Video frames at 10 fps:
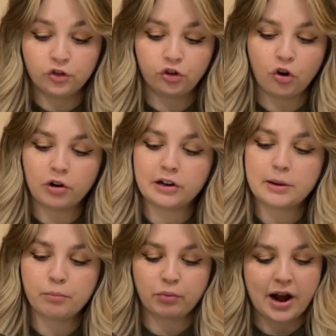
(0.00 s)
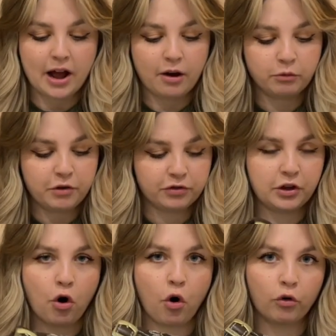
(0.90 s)
chocolate brown with
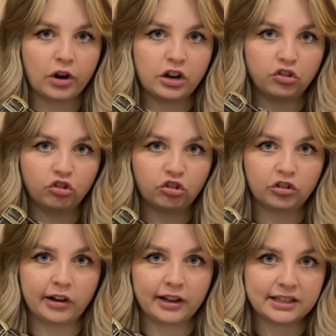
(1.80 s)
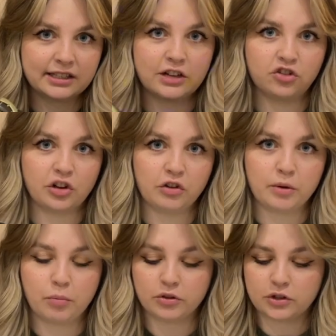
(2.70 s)
the orange like stitching on
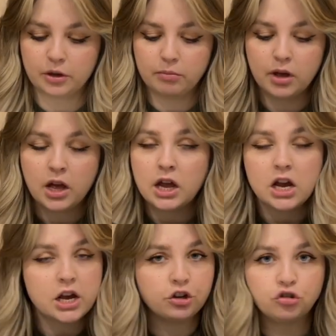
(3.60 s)
the bottom is